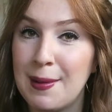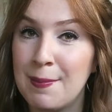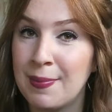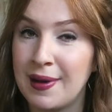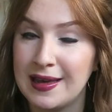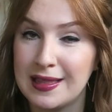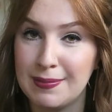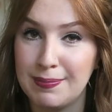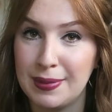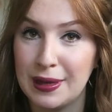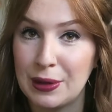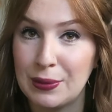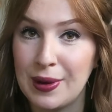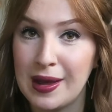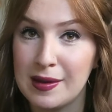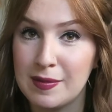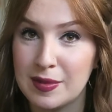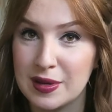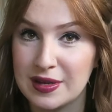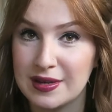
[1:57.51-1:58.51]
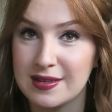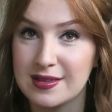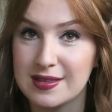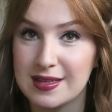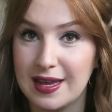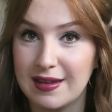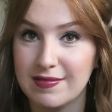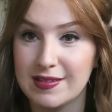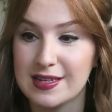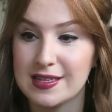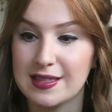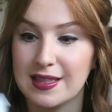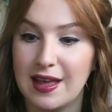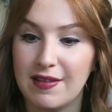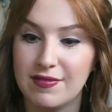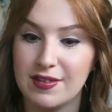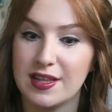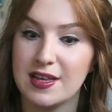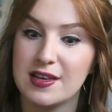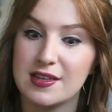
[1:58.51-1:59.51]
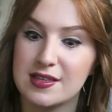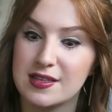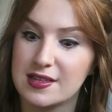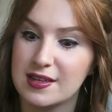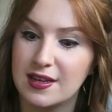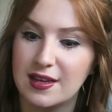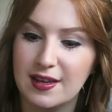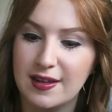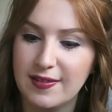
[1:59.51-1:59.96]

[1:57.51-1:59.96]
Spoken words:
and buy the big one, because I've just loved this.